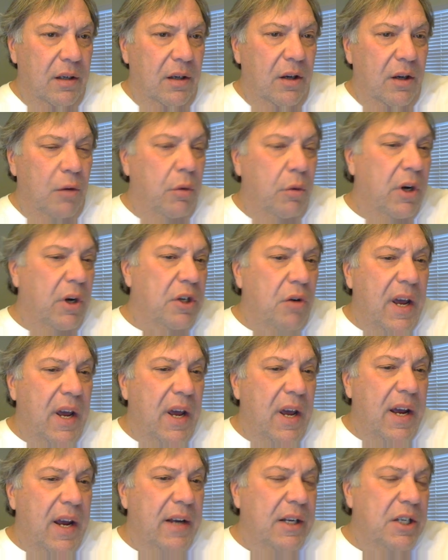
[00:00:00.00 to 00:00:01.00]
We're
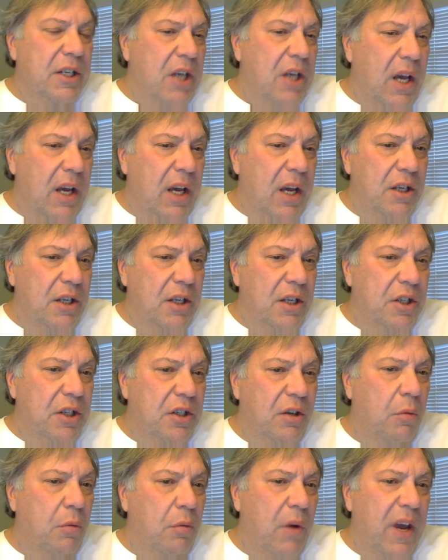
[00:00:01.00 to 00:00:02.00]
trying to change
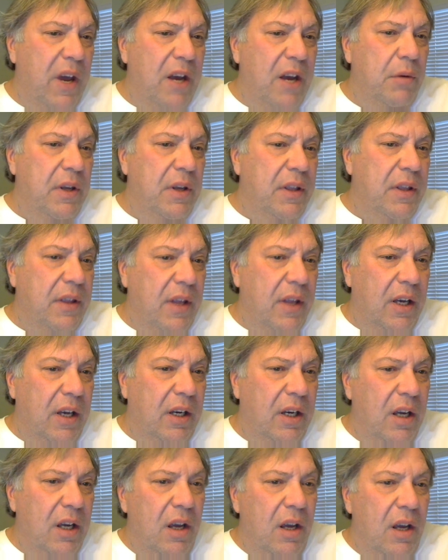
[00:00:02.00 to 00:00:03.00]
the way we
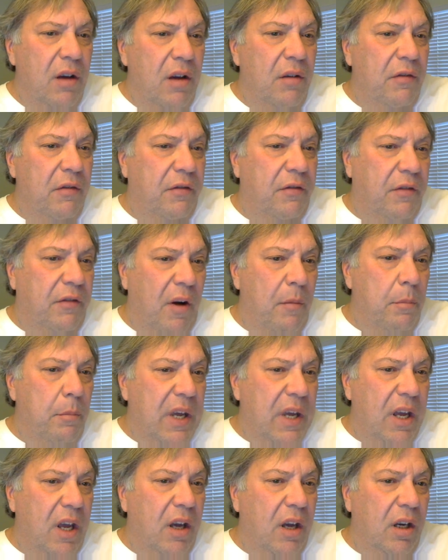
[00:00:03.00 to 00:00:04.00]
think from
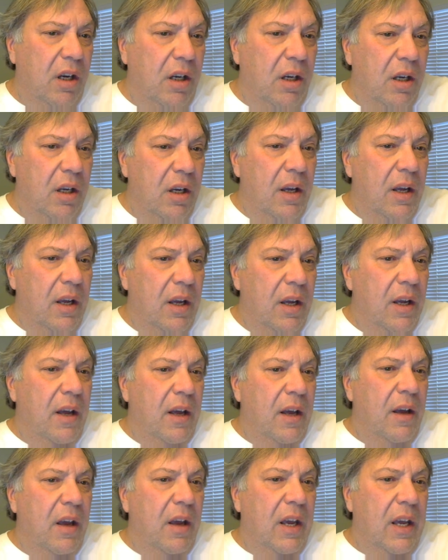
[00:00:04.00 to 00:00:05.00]
being
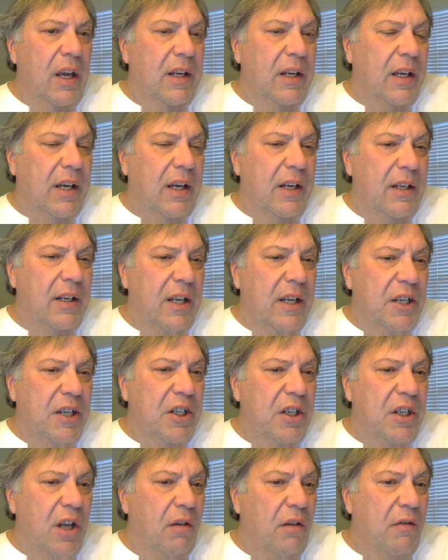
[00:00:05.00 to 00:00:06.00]
in a
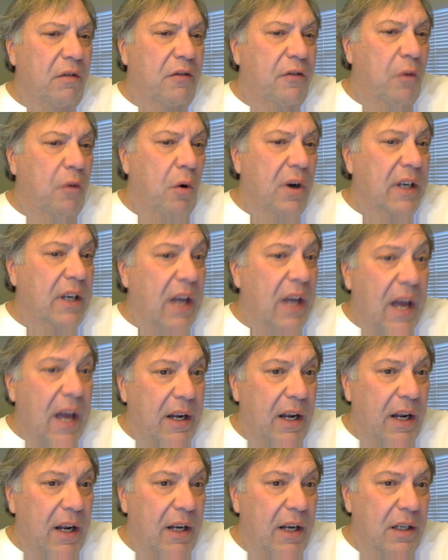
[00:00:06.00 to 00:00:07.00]
condition of
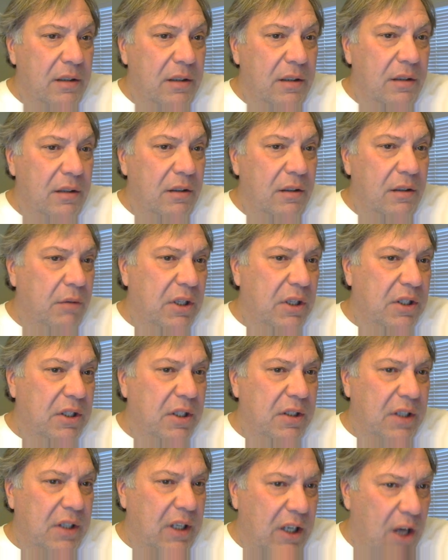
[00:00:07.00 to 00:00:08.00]
forgetting, which
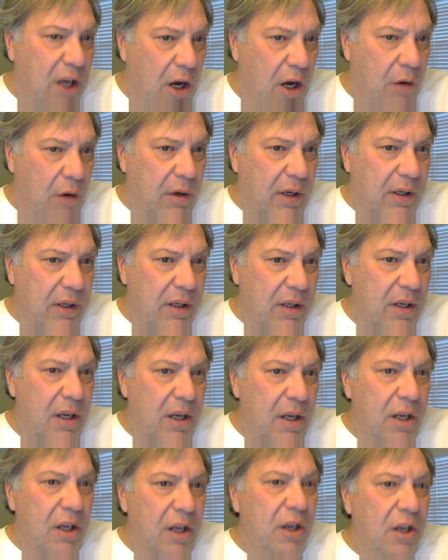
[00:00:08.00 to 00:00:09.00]
is egoic,
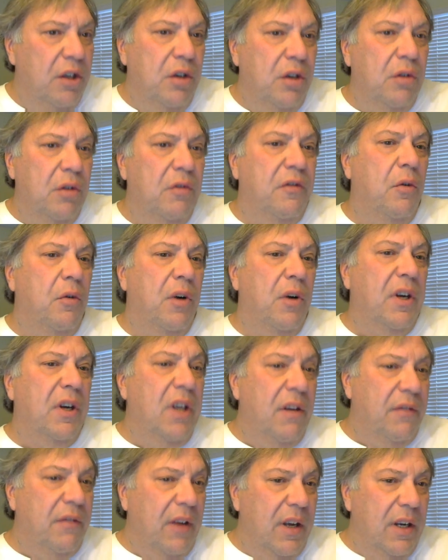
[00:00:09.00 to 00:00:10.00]
to
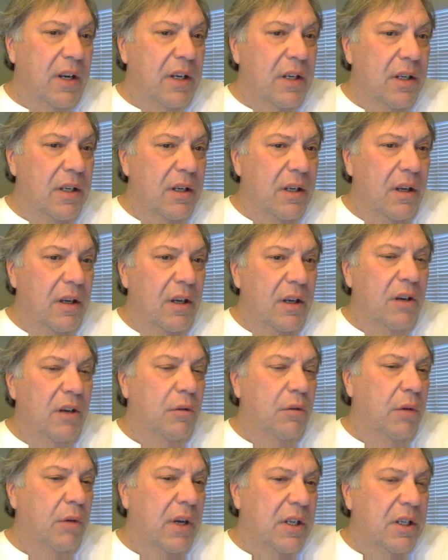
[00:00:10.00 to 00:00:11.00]
forgiving,
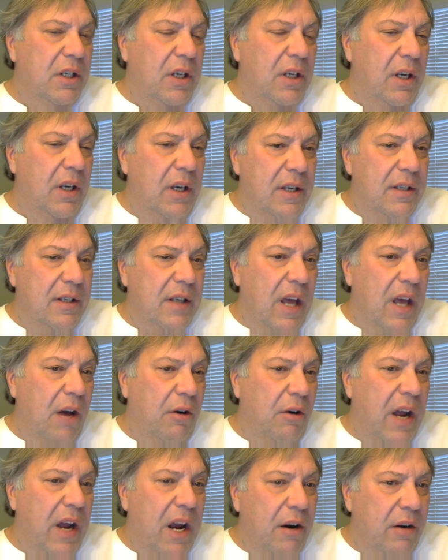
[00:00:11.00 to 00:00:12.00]
which is
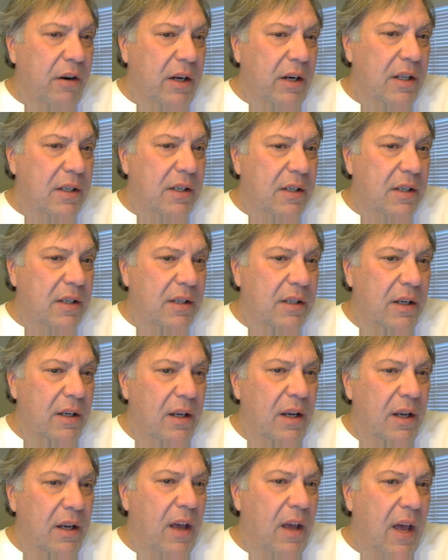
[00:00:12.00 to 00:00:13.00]
our inheritance
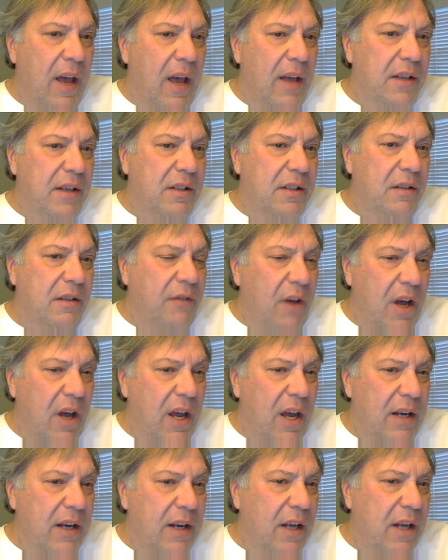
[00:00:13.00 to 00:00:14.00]
as
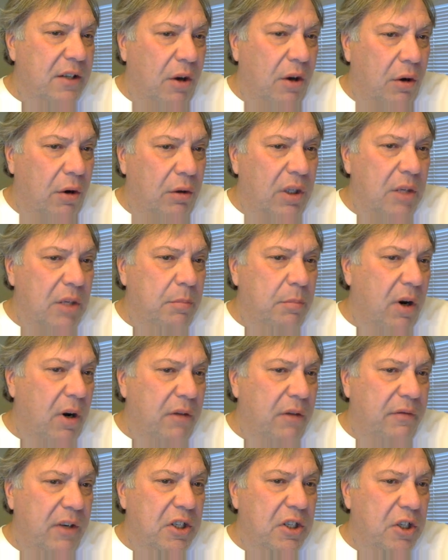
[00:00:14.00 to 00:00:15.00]
divine, as holy,
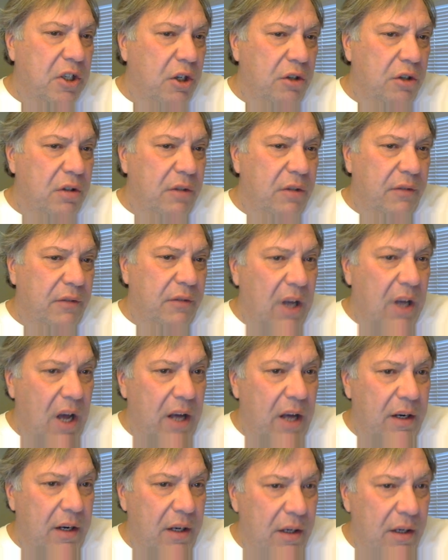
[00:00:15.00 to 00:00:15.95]
perfect children of God.